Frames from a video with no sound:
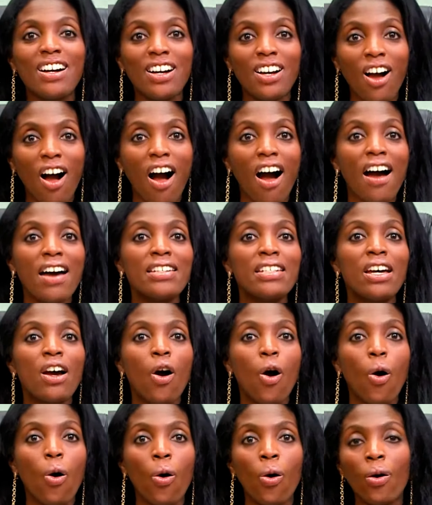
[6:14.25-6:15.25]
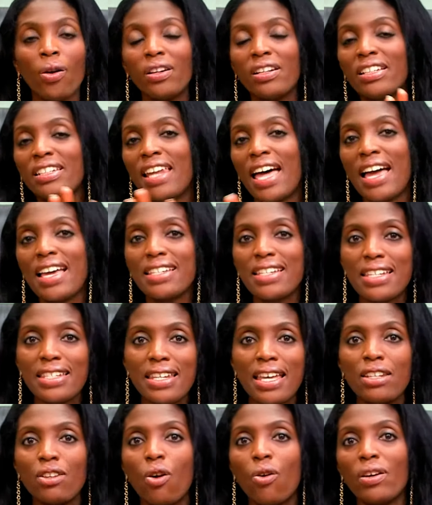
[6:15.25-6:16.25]
God
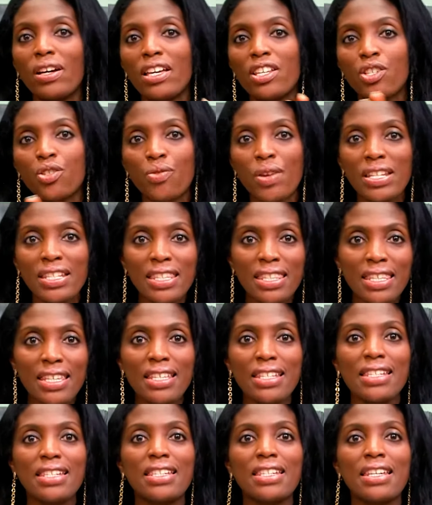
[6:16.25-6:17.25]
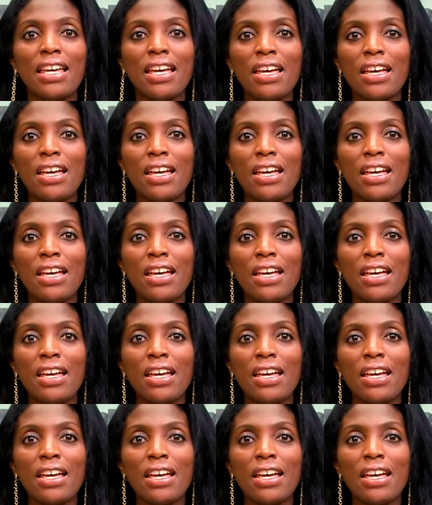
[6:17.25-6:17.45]
organizes and orchestrates things